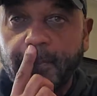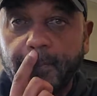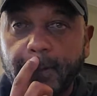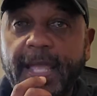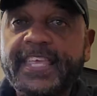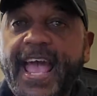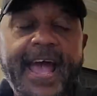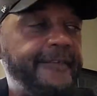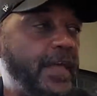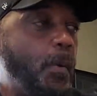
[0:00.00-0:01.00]
And
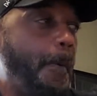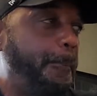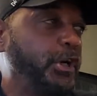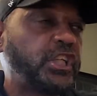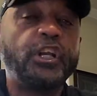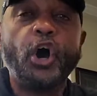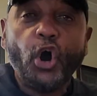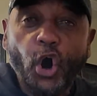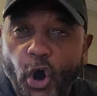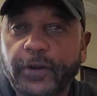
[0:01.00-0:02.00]
yeah, they were pushing
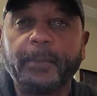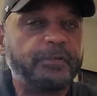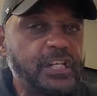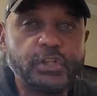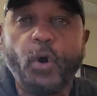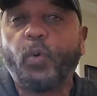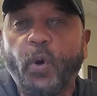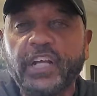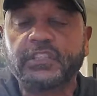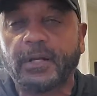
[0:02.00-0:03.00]
whoredom. There's no
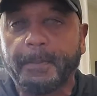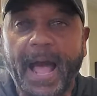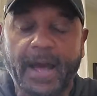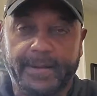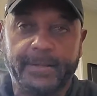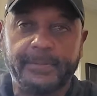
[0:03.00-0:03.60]
question about it.